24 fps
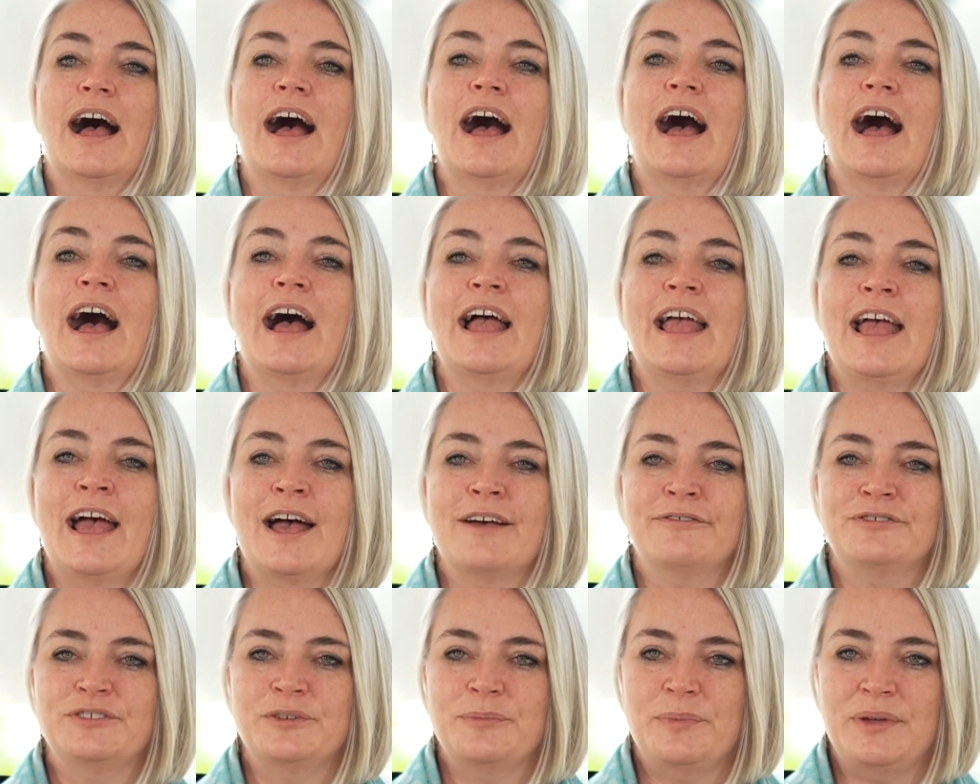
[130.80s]
I
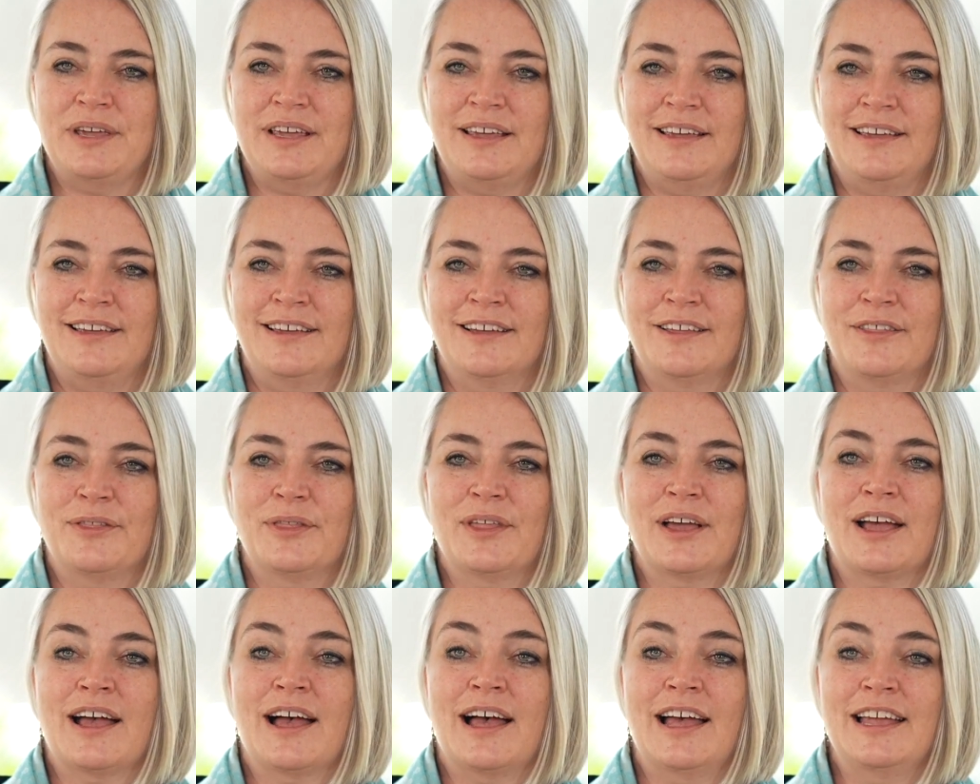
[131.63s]
have to be the
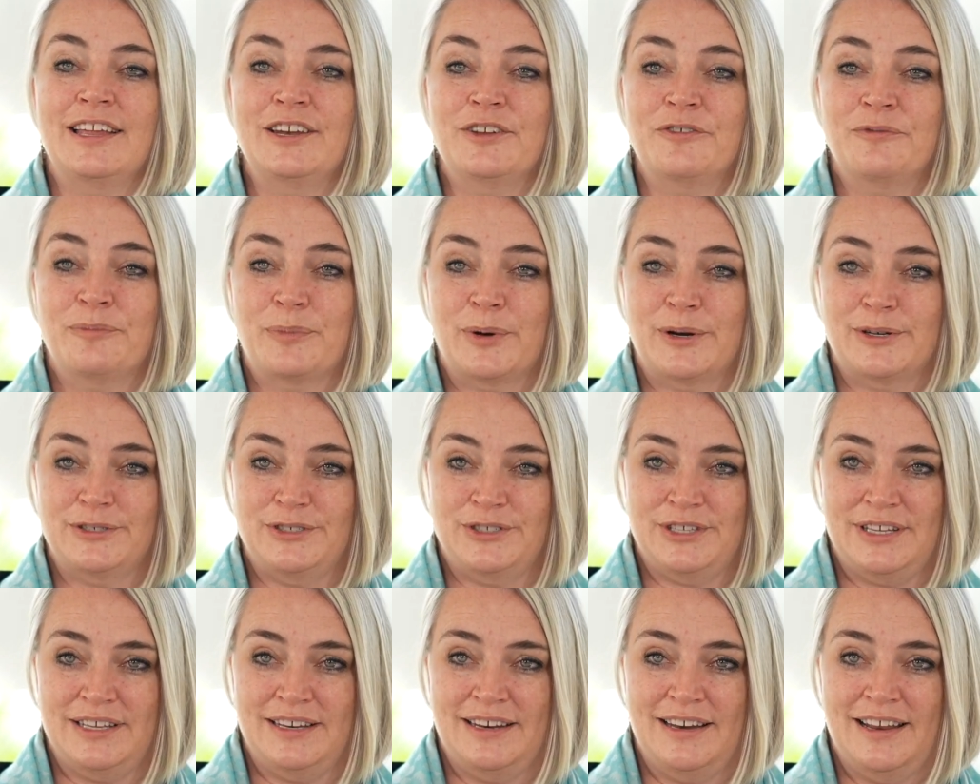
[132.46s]
kind of
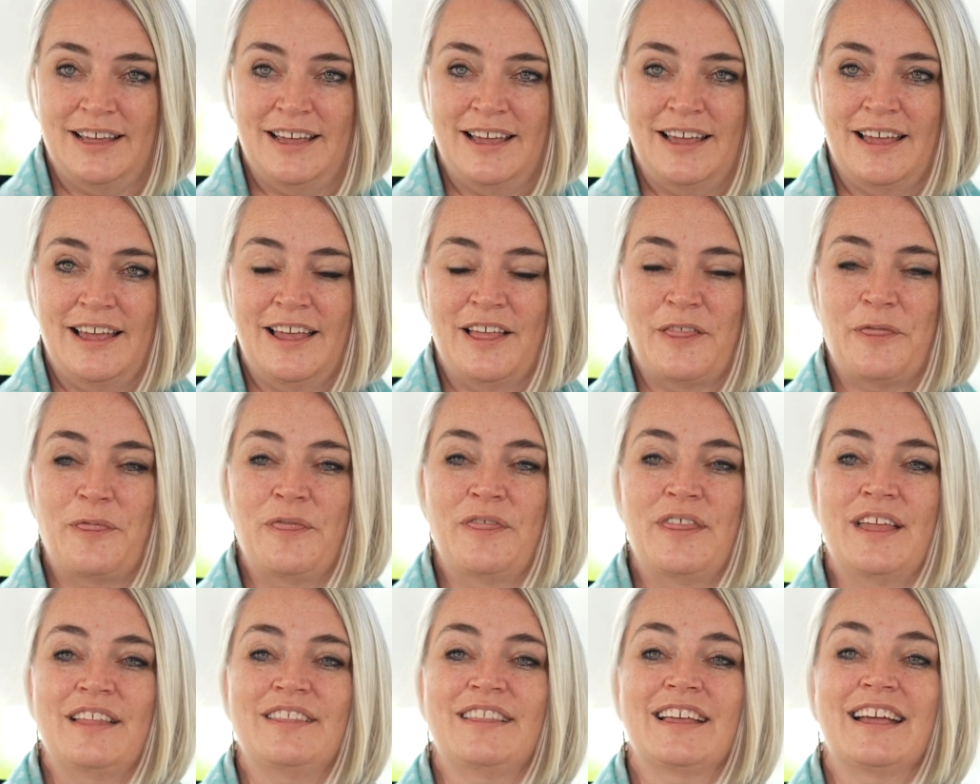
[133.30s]
person
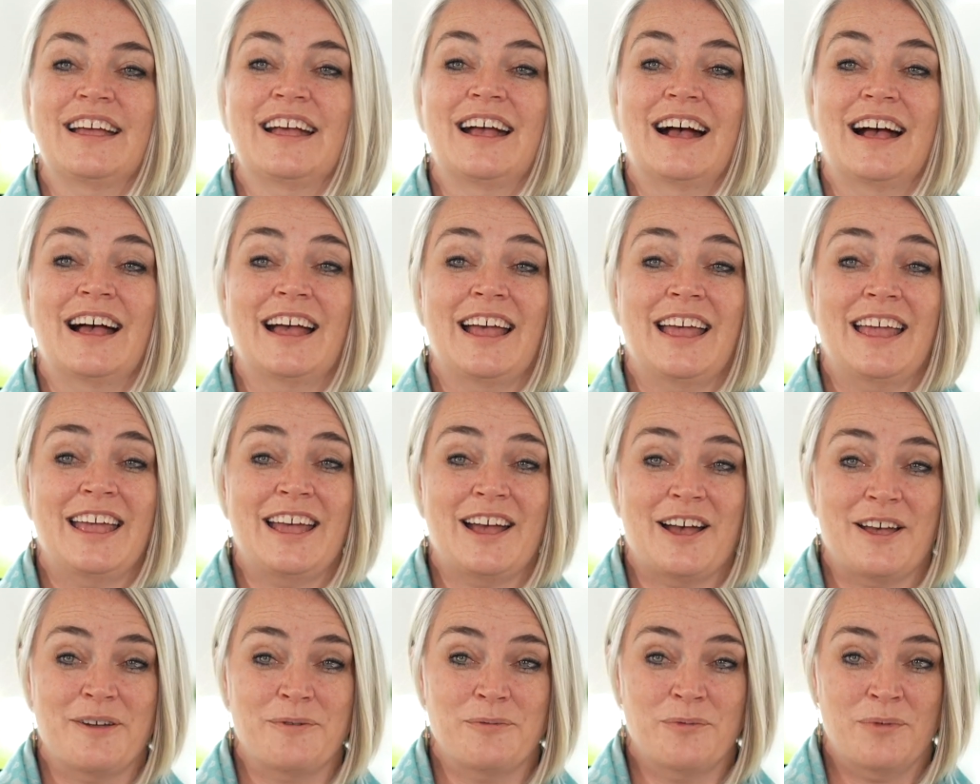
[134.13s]
that the guy
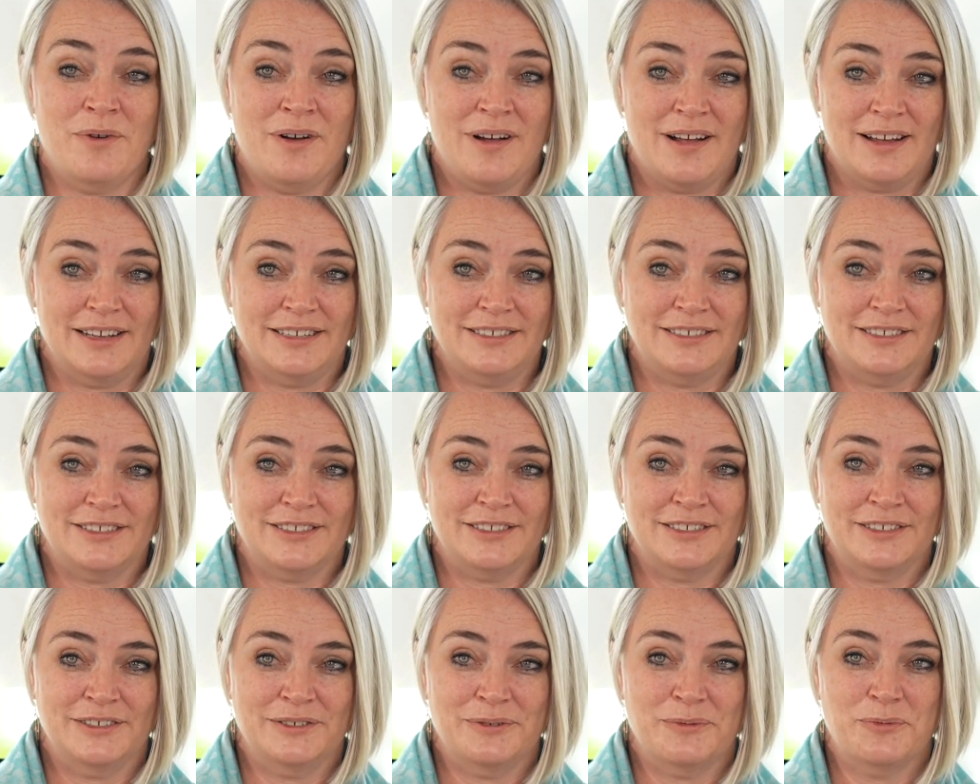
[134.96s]
I
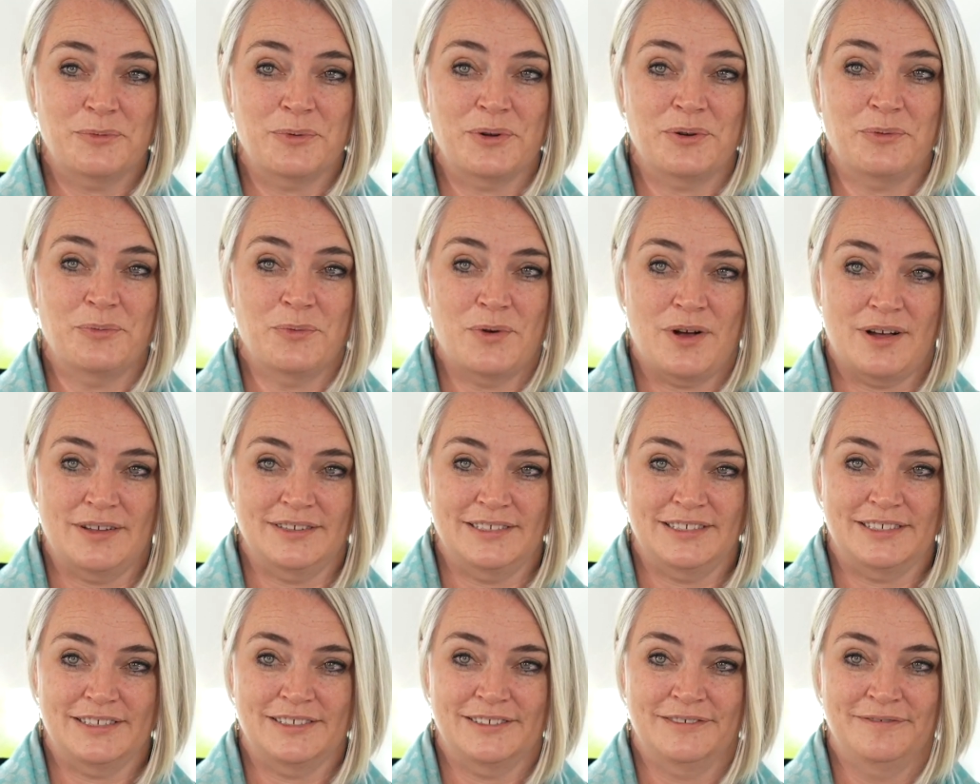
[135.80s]
want would
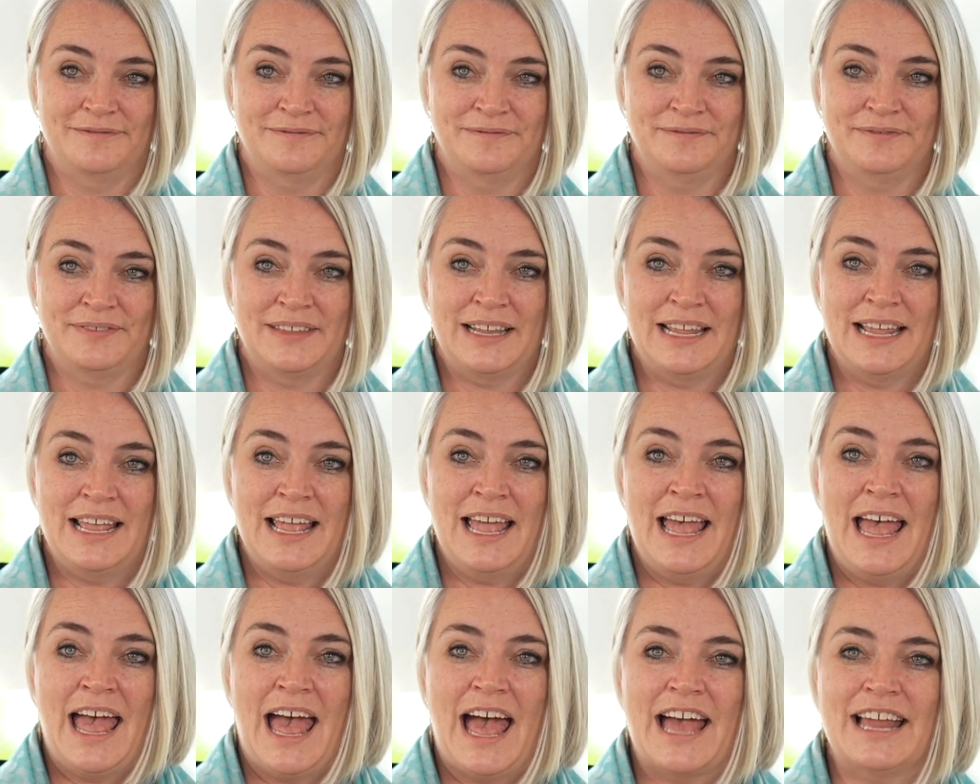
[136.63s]
want."
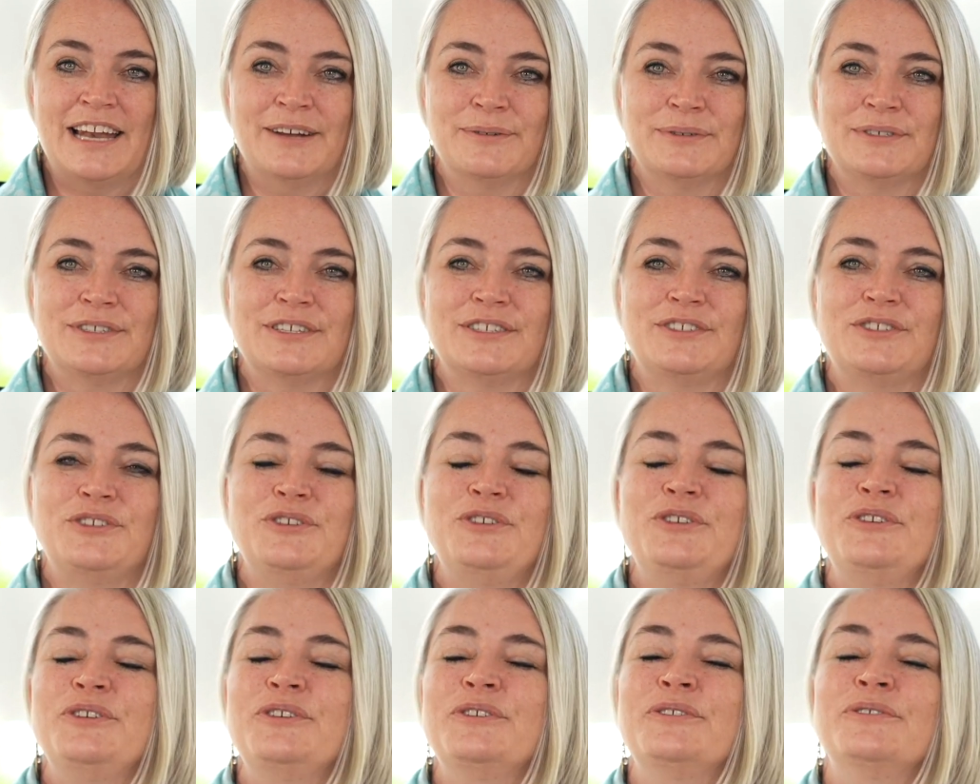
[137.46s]
And it was
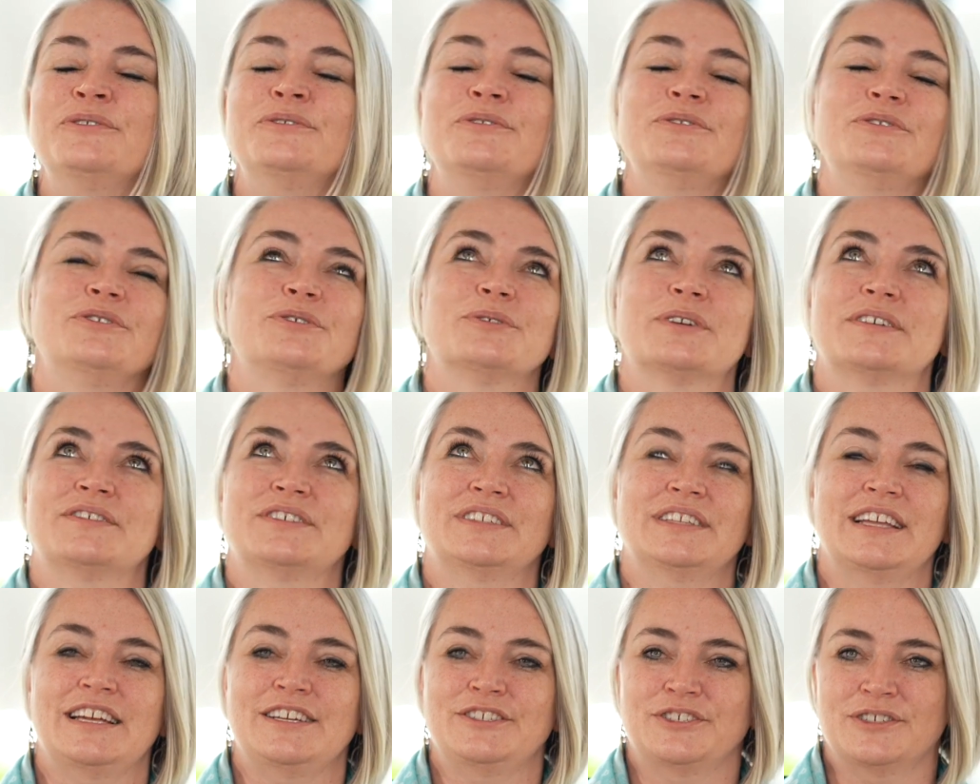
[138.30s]
this huge
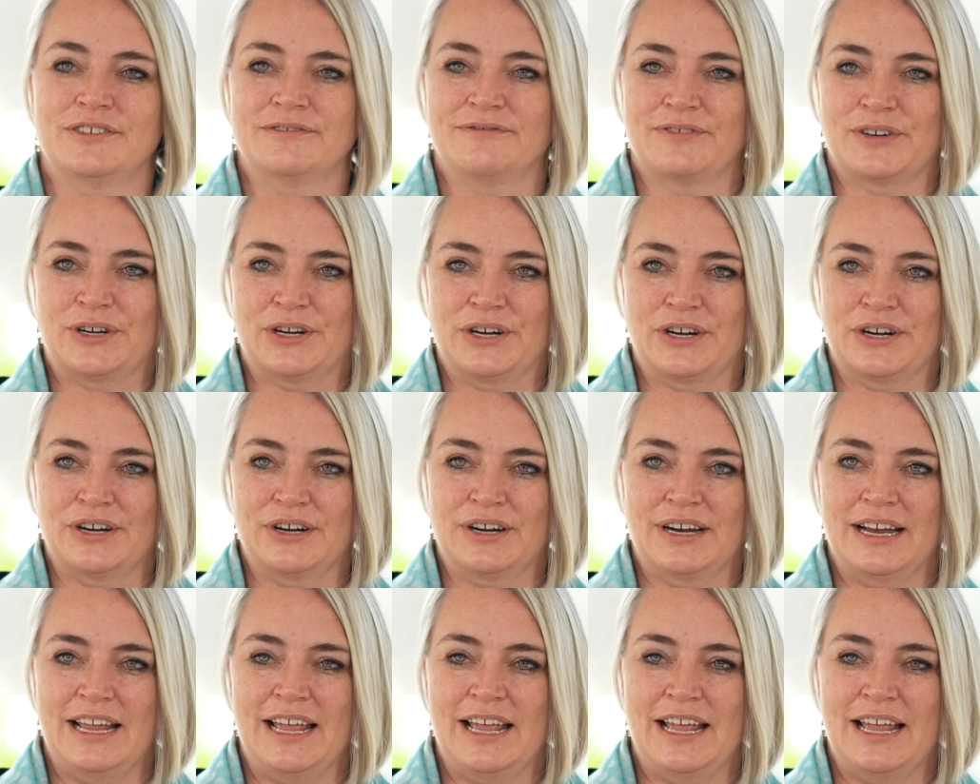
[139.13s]
revelation for her.